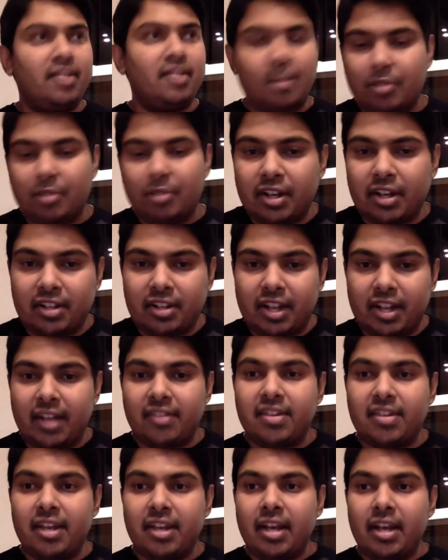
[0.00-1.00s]
some other
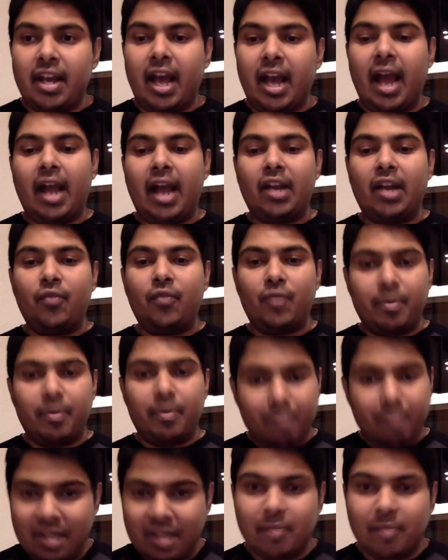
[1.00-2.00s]
things, and we
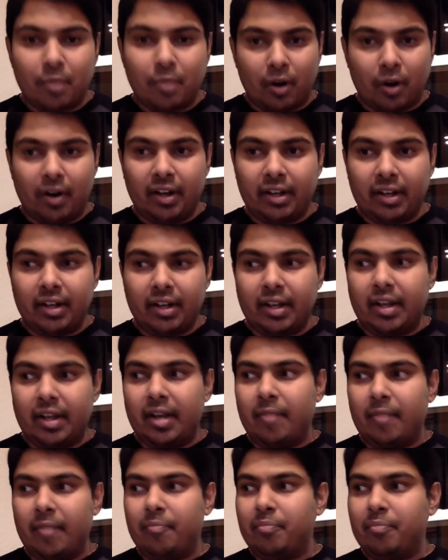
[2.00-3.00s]
built the product.
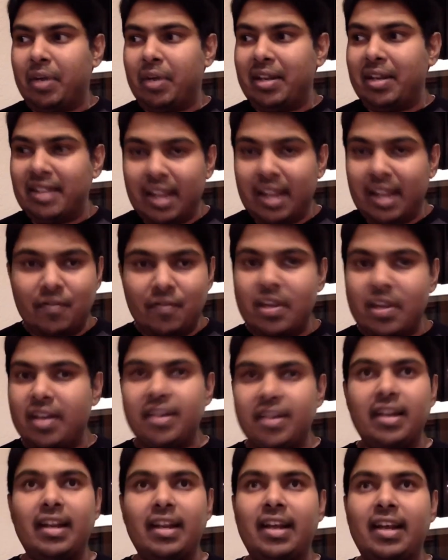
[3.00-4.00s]
But then we
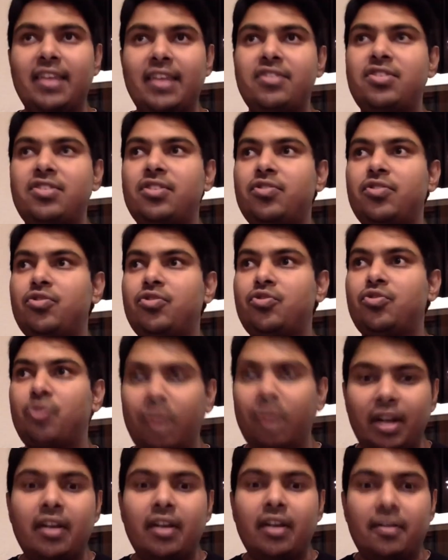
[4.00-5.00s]
realized,
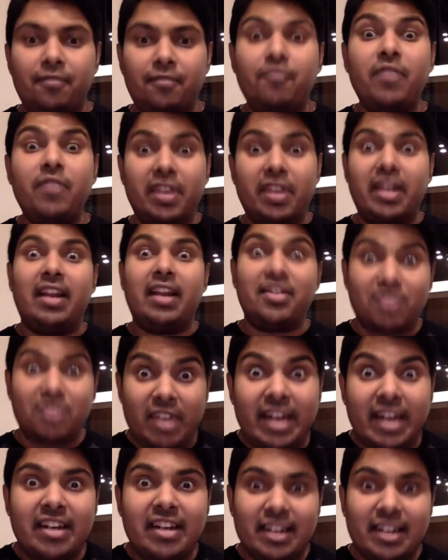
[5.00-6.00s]
sure enough, we realized
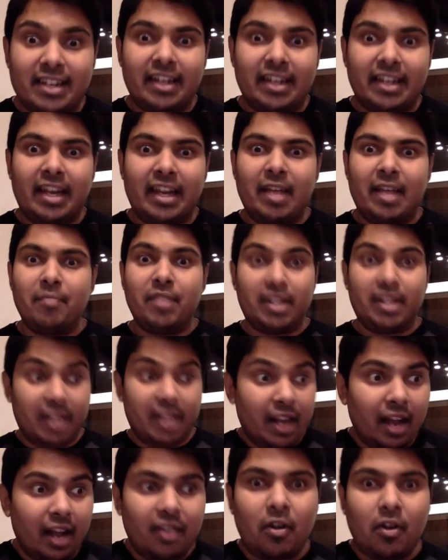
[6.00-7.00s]
later in the game that
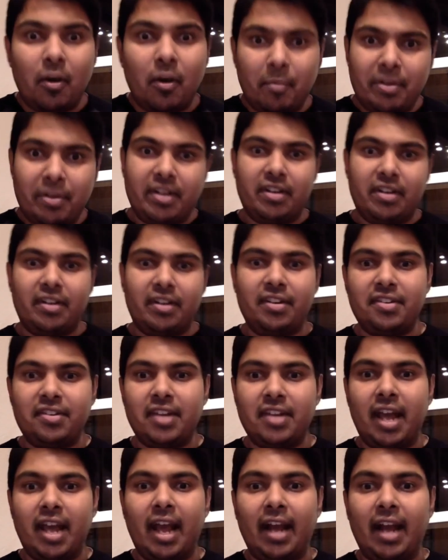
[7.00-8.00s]
there are competitors,
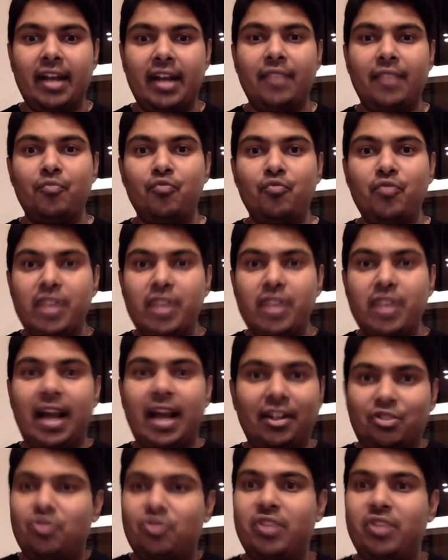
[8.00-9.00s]
and we
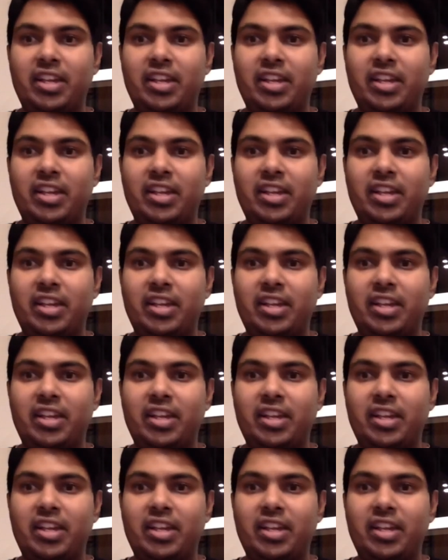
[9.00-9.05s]
actually